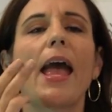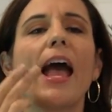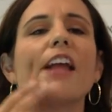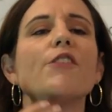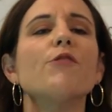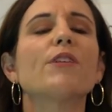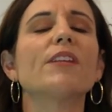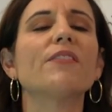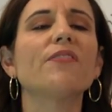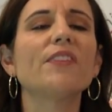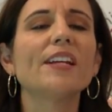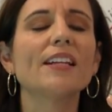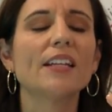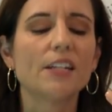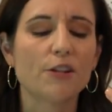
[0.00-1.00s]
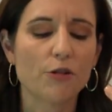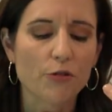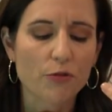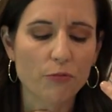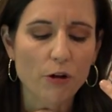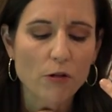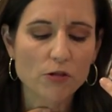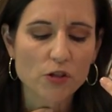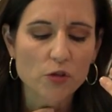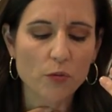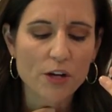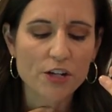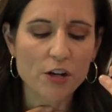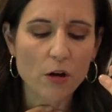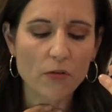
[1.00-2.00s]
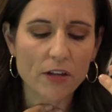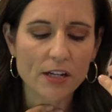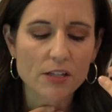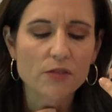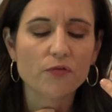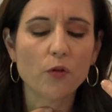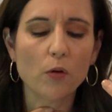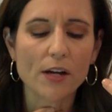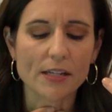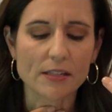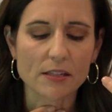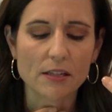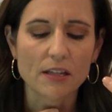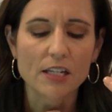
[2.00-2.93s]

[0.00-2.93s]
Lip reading: and you can feel it in your throat, so we know that it's voiced.